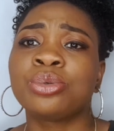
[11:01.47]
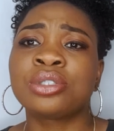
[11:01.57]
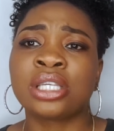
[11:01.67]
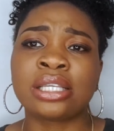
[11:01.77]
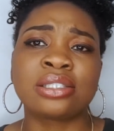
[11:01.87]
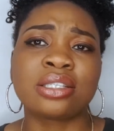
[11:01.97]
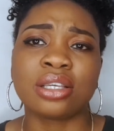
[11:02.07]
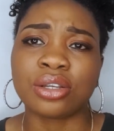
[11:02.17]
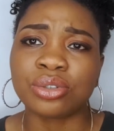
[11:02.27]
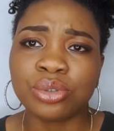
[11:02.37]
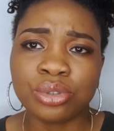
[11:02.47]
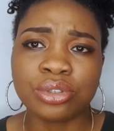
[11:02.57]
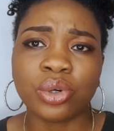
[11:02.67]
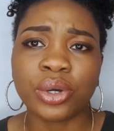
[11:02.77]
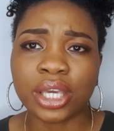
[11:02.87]
says good,
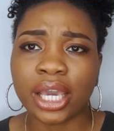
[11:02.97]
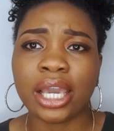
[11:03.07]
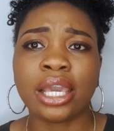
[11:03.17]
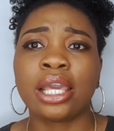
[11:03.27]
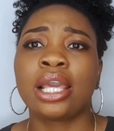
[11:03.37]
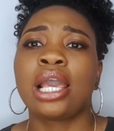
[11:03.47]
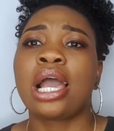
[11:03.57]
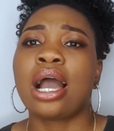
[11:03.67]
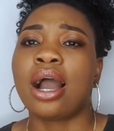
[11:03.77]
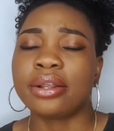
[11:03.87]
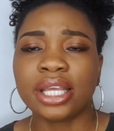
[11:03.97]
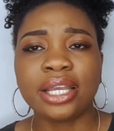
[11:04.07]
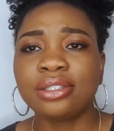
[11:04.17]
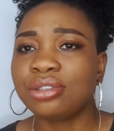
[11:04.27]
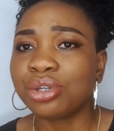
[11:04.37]
okay,
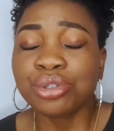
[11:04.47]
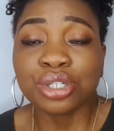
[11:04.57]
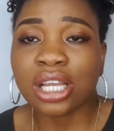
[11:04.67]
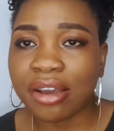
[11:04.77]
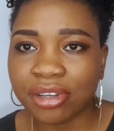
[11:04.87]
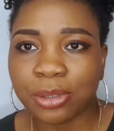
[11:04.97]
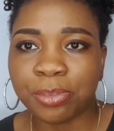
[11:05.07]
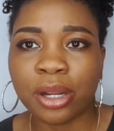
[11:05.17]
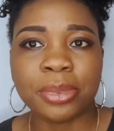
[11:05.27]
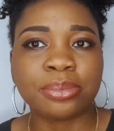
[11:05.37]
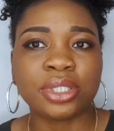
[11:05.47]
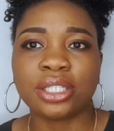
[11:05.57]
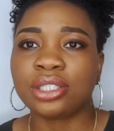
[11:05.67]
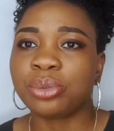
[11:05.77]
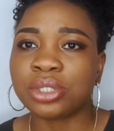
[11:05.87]
then you don't have any problem.
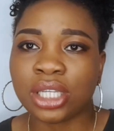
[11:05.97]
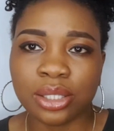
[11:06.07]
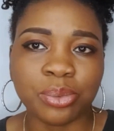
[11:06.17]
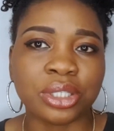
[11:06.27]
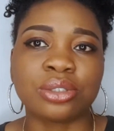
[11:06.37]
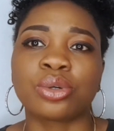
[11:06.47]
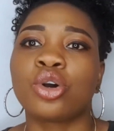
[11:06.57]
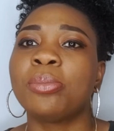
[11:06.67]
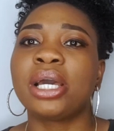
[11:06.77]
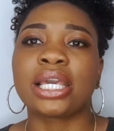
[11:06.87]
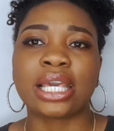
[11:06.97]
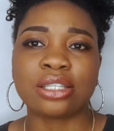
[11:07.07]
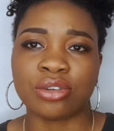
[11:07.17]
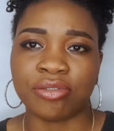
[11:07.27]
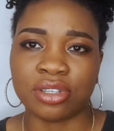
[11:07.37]
Then they will tell you when to come and
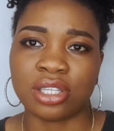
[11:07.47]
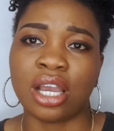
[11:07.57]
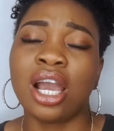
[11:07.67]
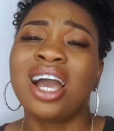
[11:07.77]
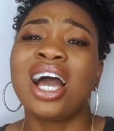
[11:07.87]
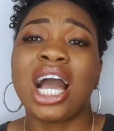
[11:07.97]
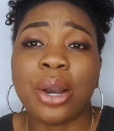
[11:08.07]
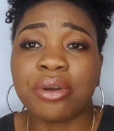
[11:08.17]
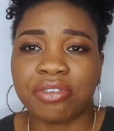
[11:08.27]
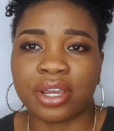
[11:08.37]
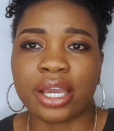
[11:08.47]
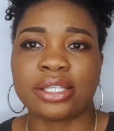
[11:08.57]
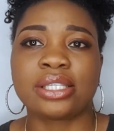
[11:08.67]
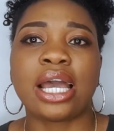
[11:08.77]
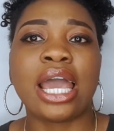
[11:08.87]
get your visa. However,
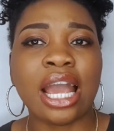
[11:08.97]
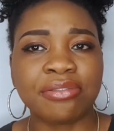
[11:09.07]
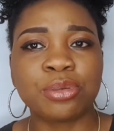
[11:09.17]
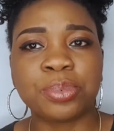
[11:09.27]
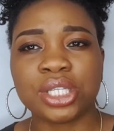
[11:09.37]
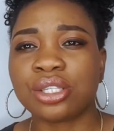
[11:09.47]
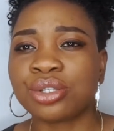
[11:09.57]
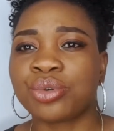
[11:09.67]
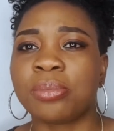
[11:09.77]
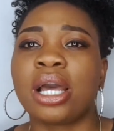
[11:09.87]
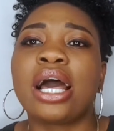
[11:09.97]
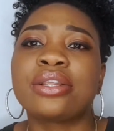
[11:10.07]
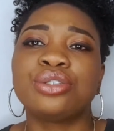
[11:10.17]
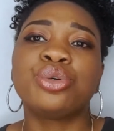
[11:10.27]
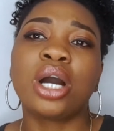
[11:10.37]
guys, I have to put a disclaimer. I
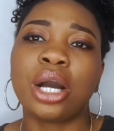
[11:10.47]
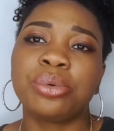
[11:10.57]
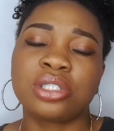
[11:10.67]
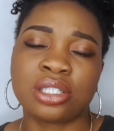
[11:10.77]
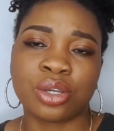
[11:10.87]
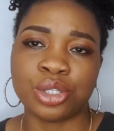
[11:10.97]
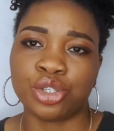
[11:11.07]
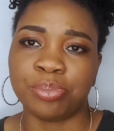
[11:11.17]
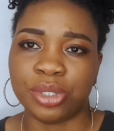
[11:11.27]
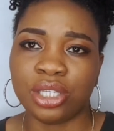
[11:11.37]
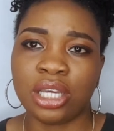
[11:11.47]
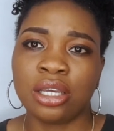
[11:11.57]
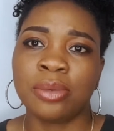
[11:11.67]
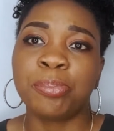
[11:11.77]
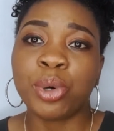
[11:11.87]
don't know how it's going to be
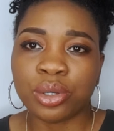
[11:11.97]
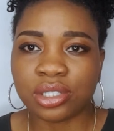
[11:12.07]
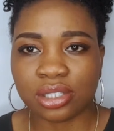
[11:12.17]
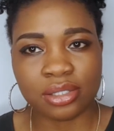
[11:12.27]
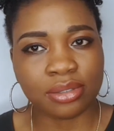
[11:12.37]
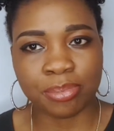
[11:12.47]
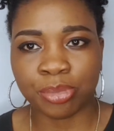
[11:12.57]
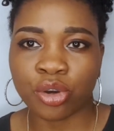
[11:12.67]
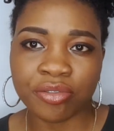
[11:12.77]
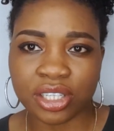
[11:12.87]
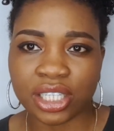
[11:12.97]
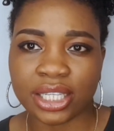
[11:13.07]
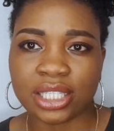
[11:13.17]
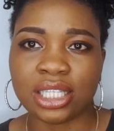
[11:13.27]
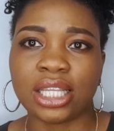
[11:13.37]
post
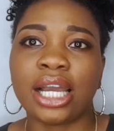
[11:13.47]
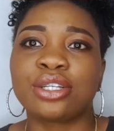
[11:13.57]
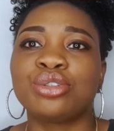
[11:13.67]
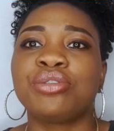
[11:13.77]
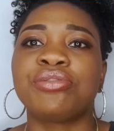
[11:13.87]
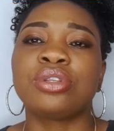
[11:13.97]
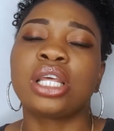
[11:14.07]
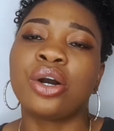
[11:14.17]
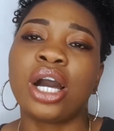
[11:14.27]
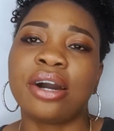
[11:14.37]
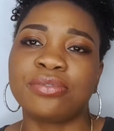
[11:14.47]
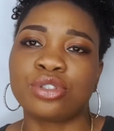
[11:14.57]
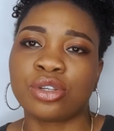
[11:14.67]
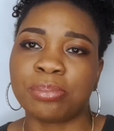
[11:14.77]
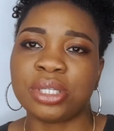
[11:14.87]
COVID-19. I don't know if you now have to
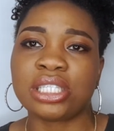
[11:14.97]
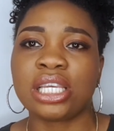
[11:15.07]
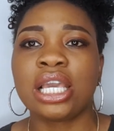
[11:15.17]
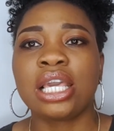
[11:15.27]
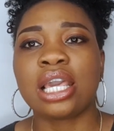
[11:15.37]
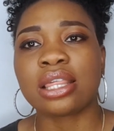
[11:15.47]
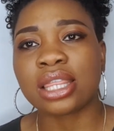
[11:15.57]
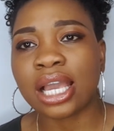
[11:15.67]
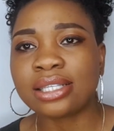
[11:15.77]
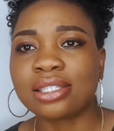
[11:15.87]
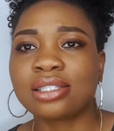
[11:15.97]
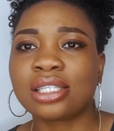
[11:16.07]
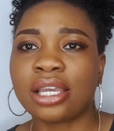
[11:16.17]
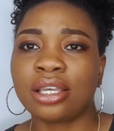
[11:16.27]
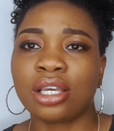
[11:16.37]
submit a test,
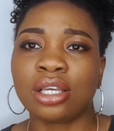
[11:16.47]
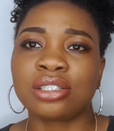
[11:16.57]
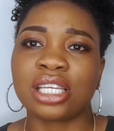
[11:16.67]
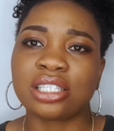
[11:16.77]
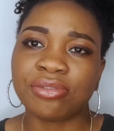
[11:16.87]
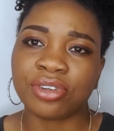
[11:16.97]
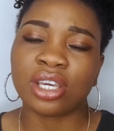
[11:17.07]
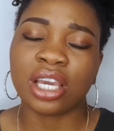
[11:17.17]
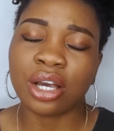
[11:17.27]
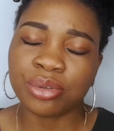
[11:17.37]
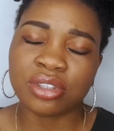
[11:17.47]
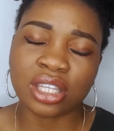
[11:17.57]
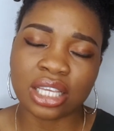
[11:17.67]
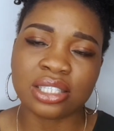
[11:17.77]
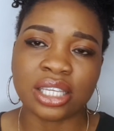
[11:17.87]
saying a certificate, a health
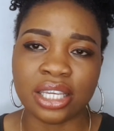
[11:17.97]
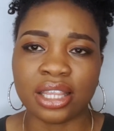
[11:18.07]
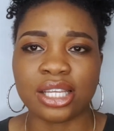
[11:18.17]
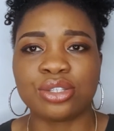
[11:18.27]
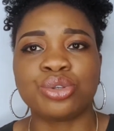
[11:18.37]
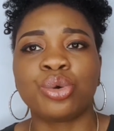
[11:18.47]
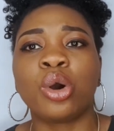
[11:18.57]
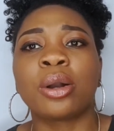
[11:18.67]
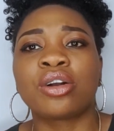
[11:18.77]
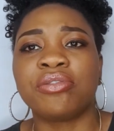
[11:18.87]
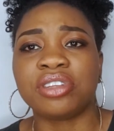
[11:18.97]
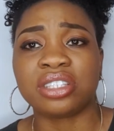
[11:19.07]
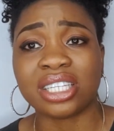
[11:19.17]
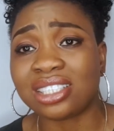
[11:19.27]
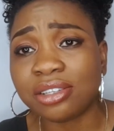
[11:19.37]
test saying that you are
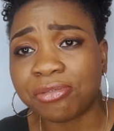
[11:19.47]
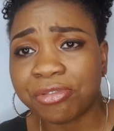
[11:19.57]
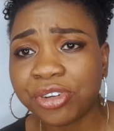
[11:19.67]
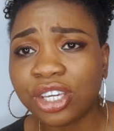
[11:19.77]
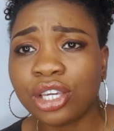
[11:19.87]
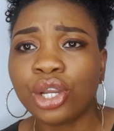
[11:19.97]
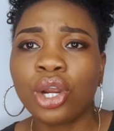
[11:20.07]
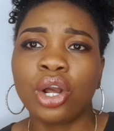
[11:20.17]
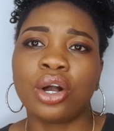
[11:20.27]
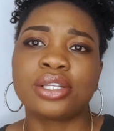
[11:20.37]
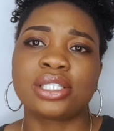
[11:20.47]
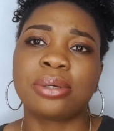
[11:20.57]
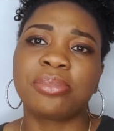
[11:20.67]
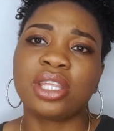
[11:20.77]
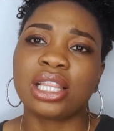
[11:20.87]
COVID-19 free or
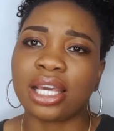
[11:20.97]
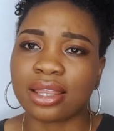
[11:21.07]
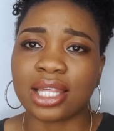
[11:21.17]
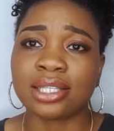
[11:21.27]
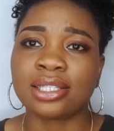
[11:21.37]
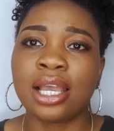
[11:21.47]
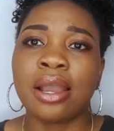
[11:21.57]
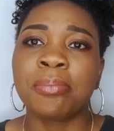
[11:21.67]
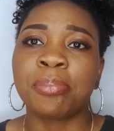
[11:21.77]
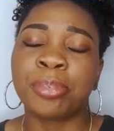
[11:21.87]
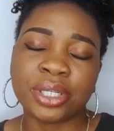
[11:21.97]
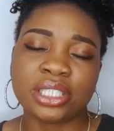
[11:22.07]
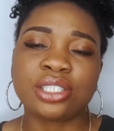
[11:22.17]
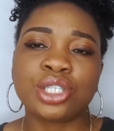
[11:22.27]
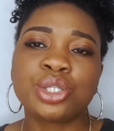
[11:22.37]
something like that. But
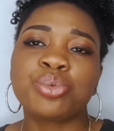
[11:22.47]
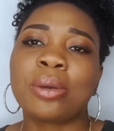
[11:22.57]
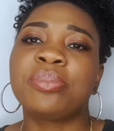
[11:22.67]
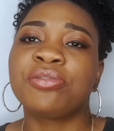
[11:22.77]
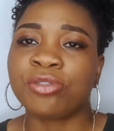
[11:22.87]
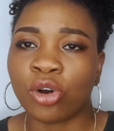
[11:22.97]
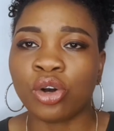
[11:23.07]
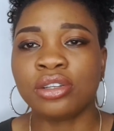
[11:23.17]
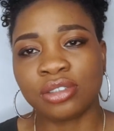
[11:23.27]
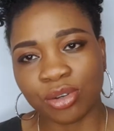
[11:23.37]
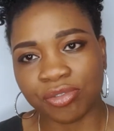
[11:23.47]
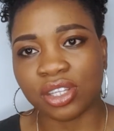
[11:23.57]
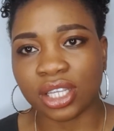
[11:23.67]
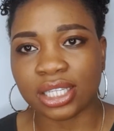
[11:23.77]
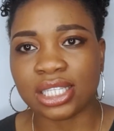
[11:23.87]
this were before
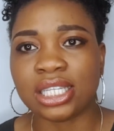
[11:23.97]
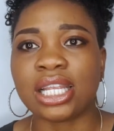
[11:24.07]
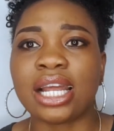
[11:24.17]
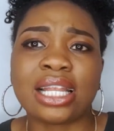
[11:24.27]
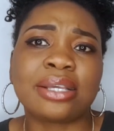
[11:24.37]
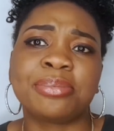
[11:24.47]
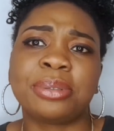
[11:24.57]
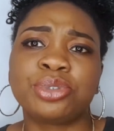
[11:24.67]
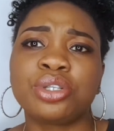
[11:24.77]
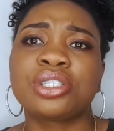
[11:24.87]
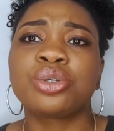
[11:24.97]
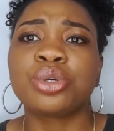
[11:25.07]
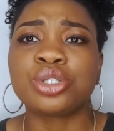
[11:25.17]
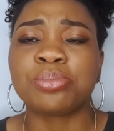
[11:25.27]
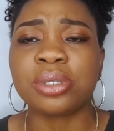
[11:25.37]
COVID-19, and I'm sure it's still
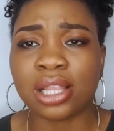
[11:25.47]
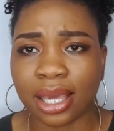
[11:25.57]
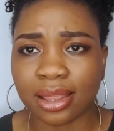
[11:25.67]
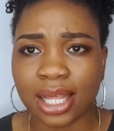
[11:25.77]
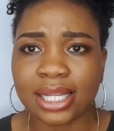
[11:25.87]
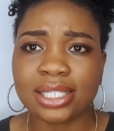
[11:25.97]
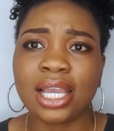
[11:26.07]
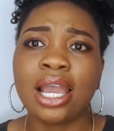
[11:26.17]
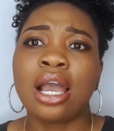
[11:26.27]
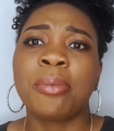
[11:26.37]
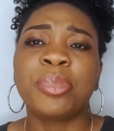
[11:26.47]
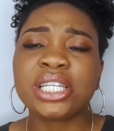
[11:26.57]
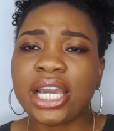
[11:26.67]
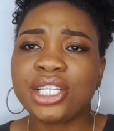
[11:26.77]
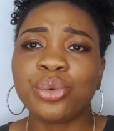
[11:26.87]
going to be like that. But
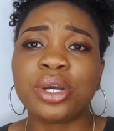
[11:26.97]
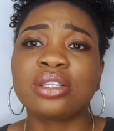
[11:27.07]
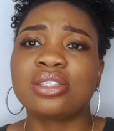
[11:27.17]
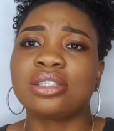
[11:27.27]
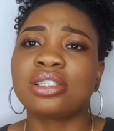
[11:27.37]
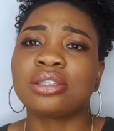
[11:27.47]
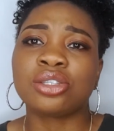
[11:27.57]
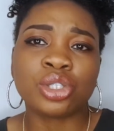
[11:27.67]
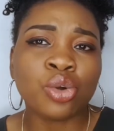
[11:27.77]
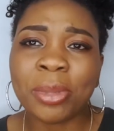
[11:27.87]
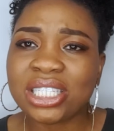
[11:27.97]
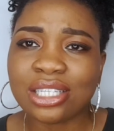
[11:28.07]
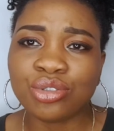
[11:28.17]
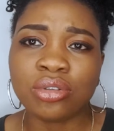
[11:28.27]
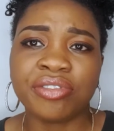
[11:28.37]
anyway, this is, no matter
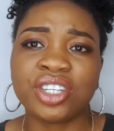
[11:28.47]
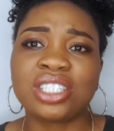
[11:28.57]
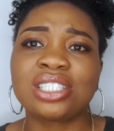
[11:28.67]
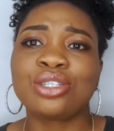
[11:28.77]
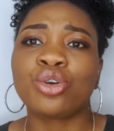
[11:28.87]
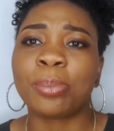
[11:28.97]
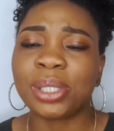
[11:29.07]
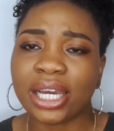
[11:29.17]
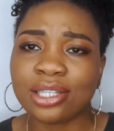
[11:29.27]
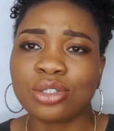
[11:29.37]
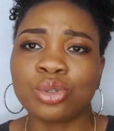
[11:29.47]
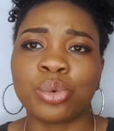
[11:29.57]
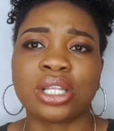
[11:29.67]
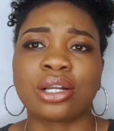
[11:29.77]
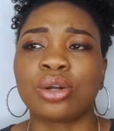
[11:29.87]
the university you're applying to,
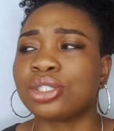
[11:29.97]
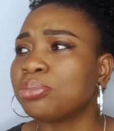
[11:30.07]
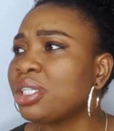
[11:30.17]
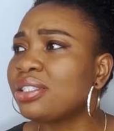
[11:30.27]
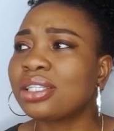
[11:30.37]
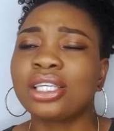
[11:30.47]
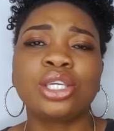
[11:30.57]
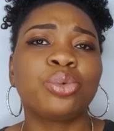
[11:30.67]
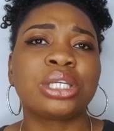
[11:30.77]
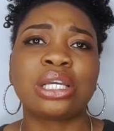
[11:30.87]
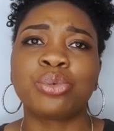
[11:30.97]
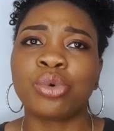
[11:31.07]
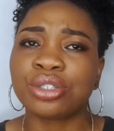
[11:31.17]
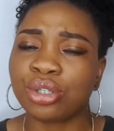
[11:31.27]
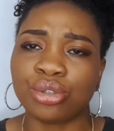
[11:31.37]
whether Kosminski, whether
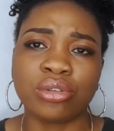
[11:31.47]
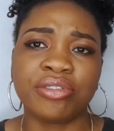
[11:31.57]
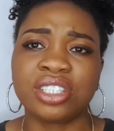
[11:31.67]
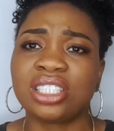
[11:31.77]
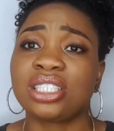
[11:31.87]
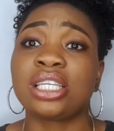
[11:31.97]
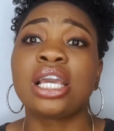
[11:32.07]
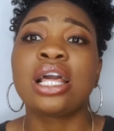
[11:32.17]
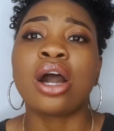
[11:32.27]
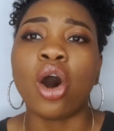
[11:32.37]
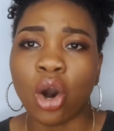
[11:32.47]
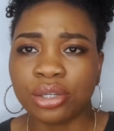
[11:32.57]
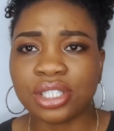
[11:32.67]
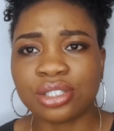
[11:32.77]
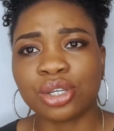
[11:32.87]
Warsaw University, all
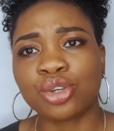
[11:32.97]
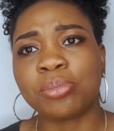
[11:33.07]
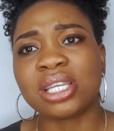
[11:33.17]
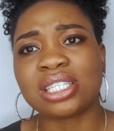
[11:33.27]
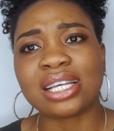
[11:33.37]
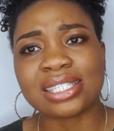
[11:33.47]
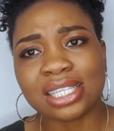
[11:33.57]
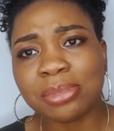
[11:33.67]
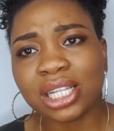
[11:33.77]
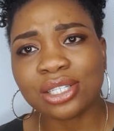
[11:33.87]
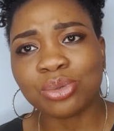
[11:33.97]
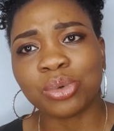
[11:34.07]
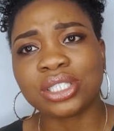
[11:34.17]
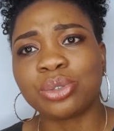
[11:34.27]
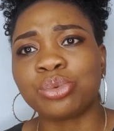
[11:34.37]
these documents are similar to
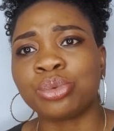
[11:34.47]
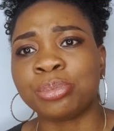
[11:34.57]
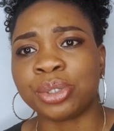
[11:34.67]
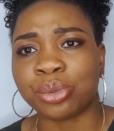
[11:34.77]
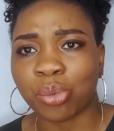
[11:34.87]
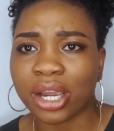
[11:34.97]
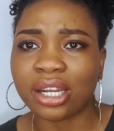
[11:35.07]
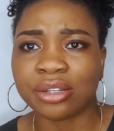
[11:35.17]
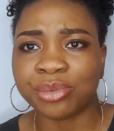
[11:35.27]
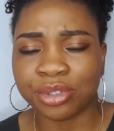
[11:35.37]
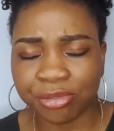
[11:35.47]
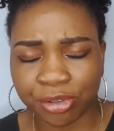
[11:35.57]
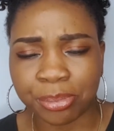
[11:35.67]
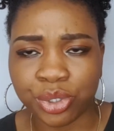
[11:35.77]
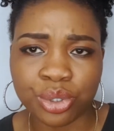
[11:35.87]
what they will be requiring
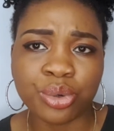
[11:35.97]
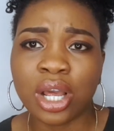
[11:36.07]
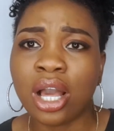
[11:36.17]
from you.